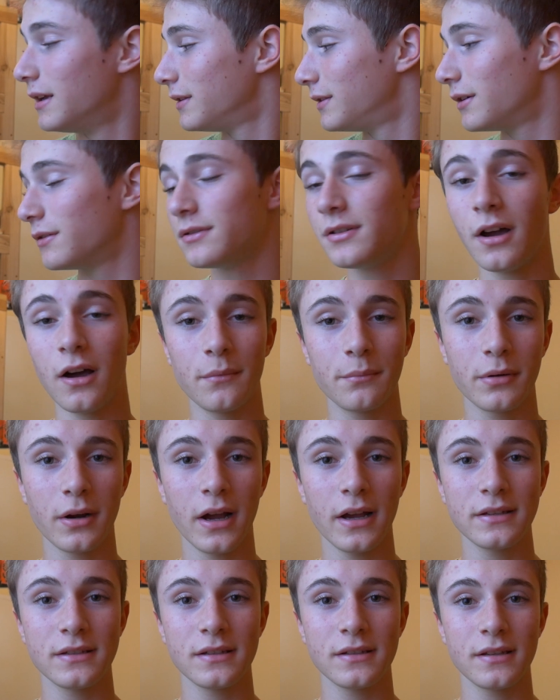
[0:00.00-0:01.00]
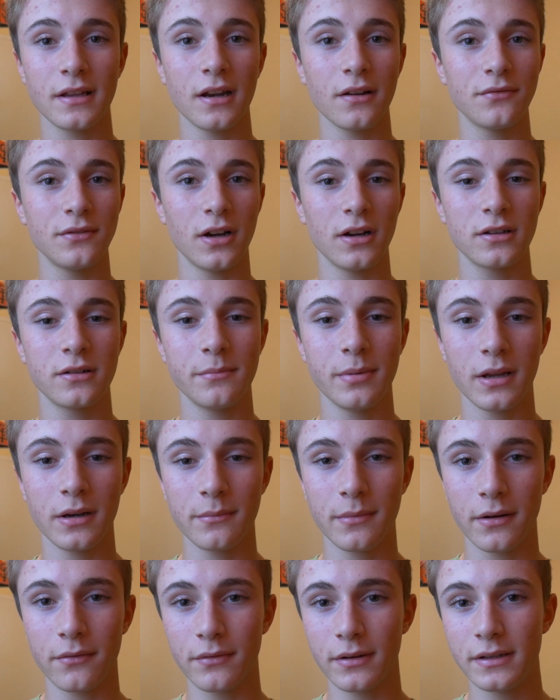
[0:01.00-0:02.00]
those hot prizes that I've talked about
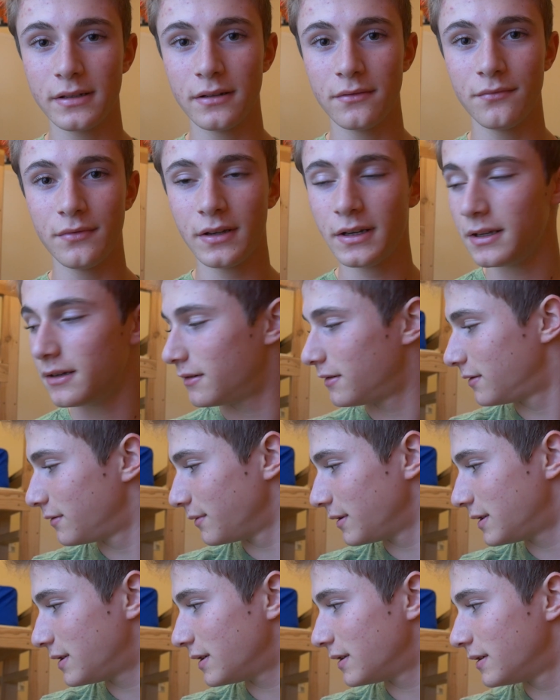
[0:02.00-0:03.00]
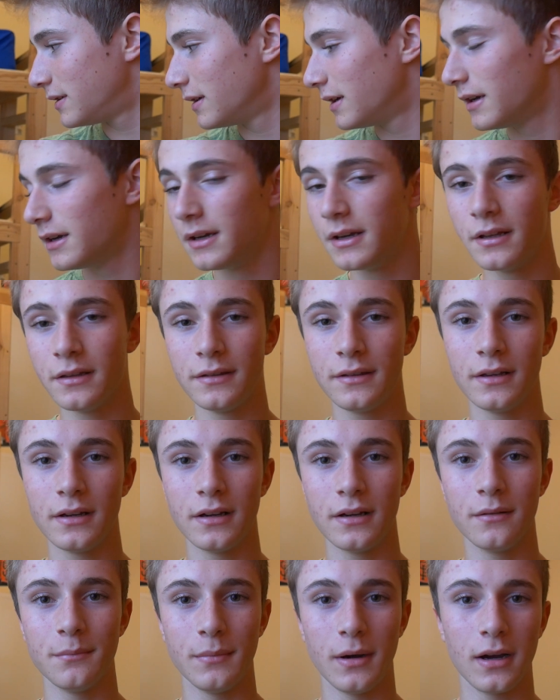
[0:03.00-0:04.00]
in my recent videos, which is
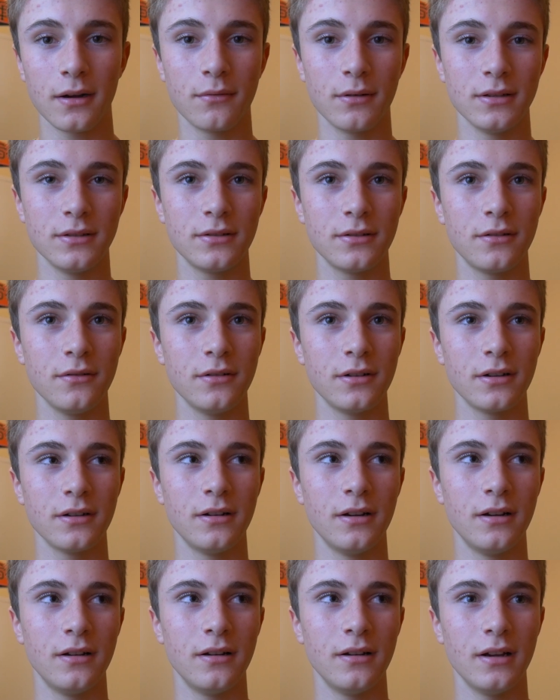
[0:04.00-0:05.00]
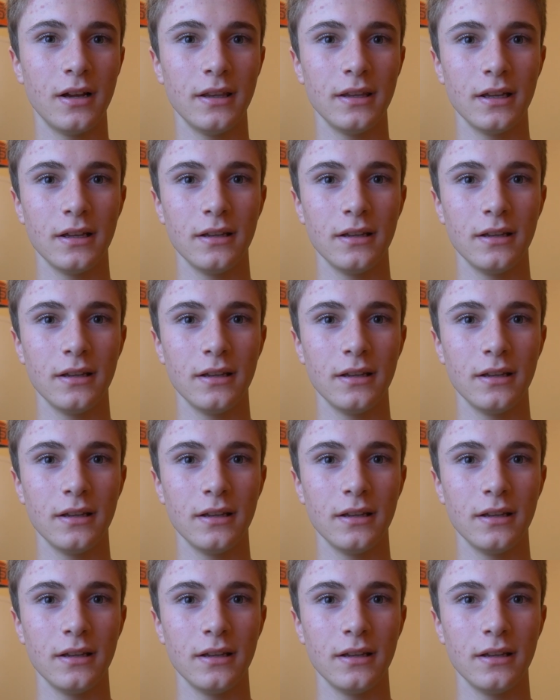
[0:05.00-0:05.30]
the Mach 1 scooter and